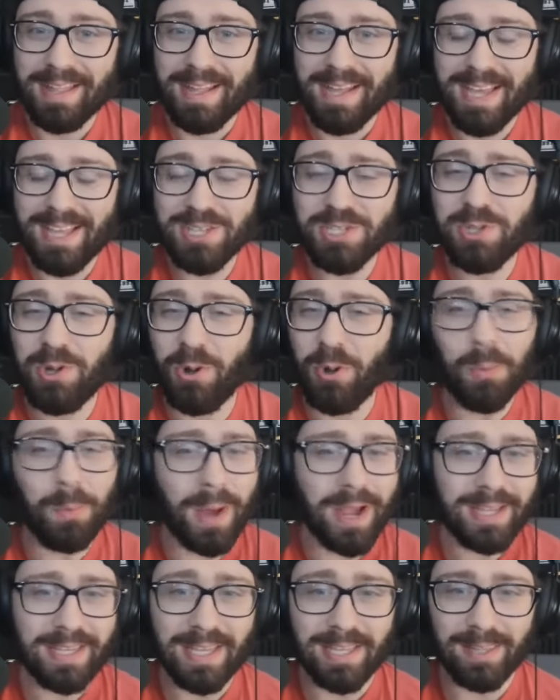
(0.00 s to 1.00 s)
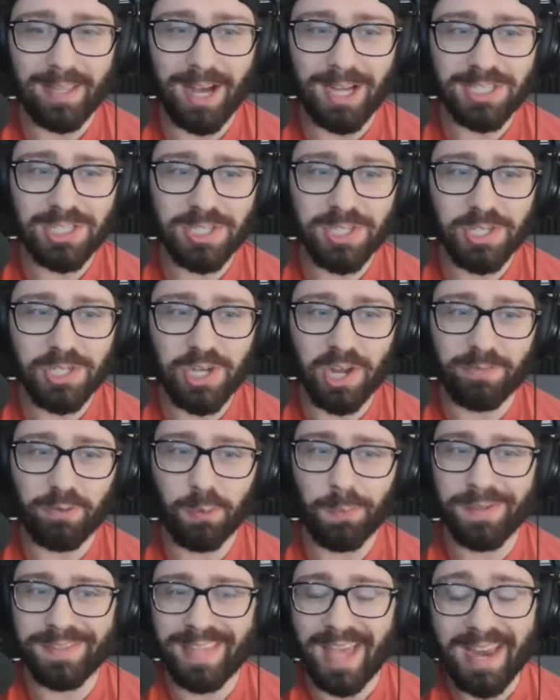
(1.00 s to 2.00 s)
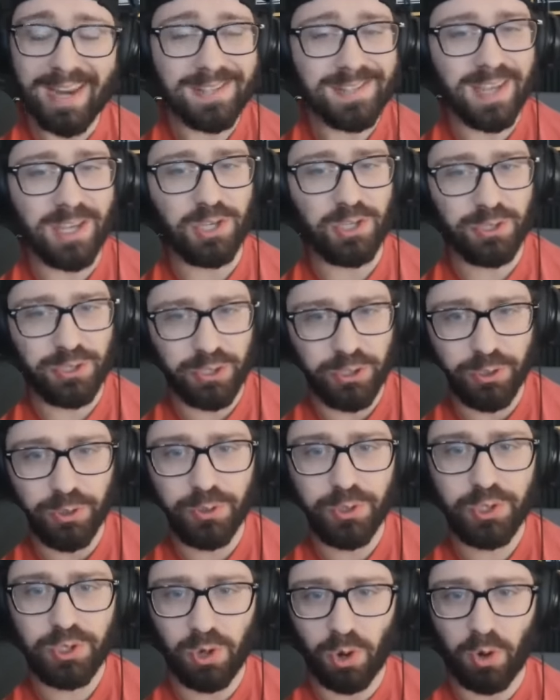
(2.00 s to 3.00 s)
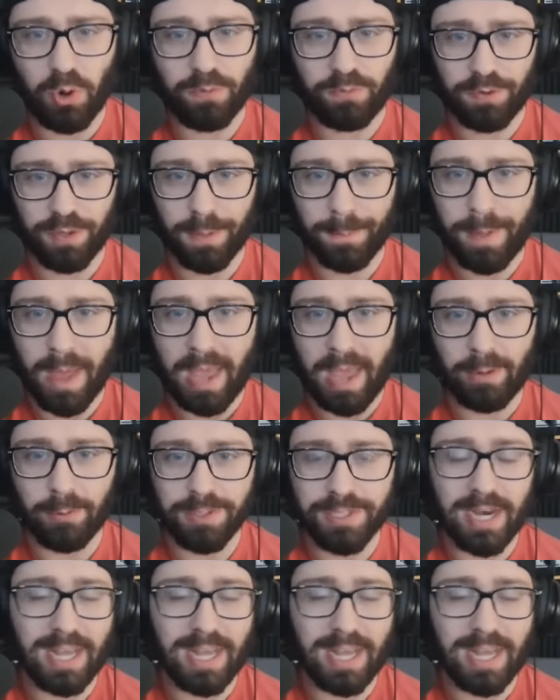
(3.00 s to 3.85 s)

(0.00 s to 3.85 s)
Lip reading: His goal might get lost in the shuffle, but that is a huge goal for the Penguins.